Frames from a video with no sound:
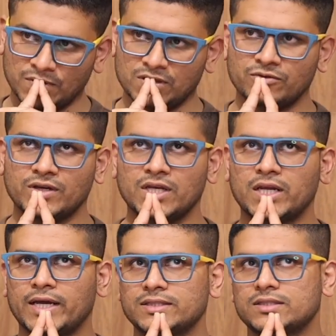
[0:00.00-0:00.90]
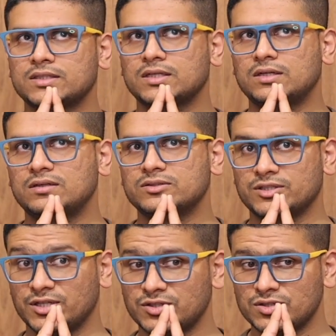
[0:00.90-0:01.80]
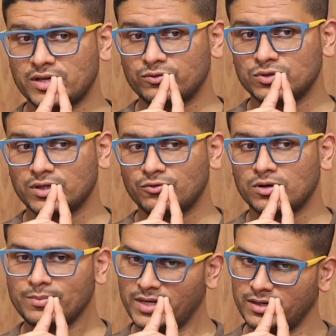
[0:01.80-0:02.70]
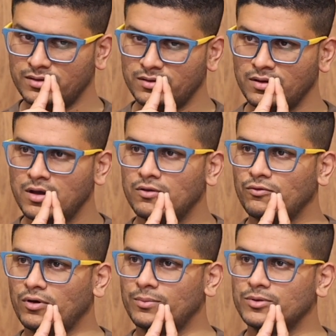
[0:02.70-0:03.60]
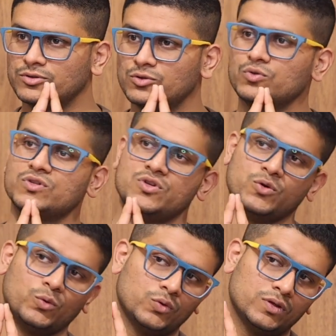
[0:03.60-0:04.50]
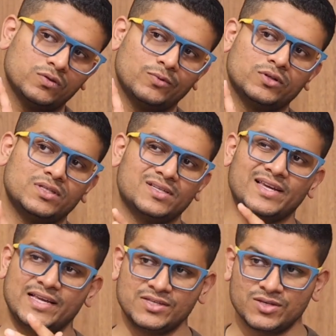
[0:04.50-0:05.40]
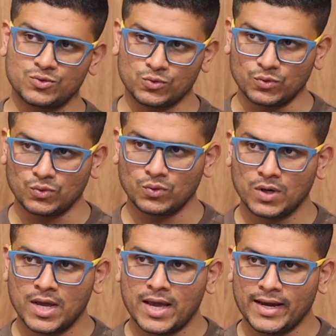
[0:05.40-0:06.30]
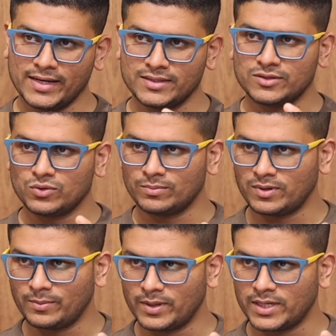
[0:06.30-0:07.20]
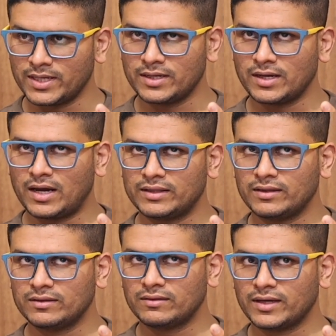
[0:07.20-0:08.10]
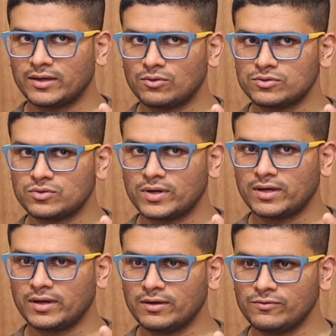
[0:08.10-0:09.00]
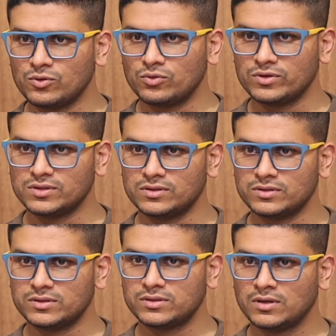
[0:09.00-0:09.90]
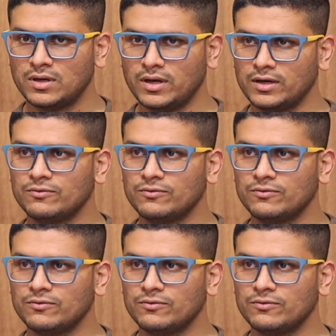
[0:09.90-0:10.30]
These are very nice suggestions, I would say, for a beginner, for a person who is new to this, because these are easy to do, easy to implement, and I think they can also give you results in a